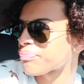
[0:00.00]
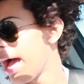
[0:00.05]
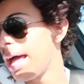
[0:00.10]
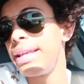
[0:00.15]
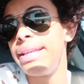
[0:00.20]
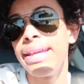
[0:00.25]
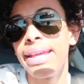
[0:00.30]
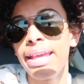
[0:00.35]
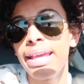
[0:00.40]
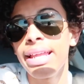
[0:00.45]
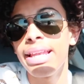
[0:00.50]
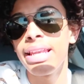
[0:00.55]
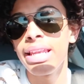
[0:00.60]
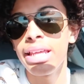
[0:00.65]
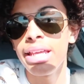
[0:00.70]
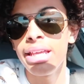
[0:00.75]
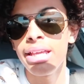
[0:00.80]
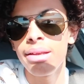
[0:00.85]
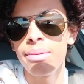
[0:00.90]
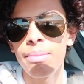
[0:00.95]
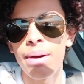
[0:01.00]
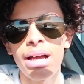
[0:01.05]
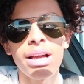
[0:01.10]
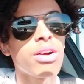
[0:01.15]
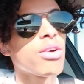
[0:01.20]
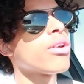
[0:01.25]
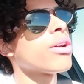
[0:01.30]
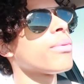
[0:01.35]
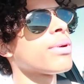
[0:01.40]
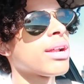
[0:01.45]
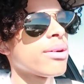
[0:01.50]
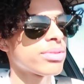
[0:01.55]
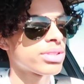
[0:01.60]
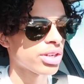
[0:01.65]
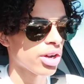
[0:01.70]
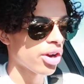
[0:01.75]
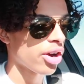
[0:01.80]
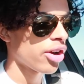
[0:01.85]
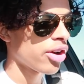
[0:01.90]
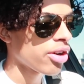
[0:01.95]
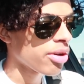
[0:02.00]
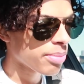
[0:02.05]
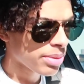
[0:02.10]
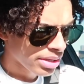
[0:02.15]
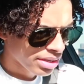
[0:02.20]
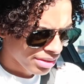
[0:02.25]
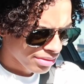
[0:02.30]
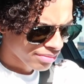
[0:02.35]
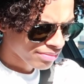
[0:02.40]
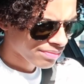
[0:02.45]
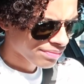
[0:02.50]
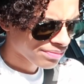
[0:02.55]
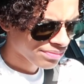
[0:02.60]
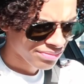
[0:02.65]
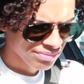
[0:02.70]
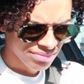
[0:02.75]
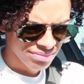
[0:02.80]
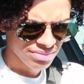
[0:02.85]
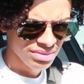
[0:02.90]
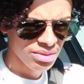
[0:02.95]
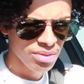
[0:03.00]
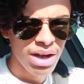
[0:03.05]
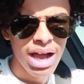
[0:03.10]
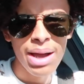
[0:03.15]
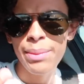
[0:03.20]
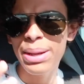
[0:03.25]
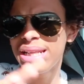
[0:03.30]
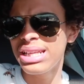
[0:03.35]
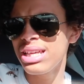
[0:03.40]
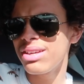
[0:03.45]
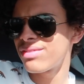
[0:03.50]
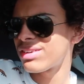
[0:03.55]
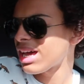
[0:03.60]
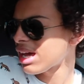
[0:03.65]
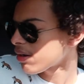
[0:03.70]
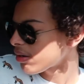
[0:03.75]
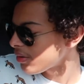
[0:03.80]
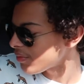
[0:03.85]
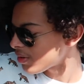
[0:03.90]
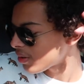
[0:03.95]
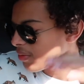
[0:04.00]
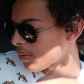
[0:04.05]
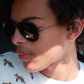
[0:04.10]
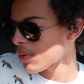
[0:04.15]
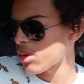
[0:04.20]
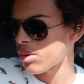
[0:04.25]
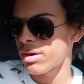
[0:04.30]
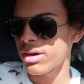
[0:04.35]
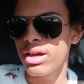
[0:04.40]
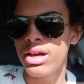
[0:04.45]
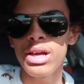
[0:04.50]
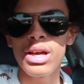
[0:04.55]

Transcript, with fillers: I did need my card when I went to Urban. Why am I leaving? I don't even know where I'm going.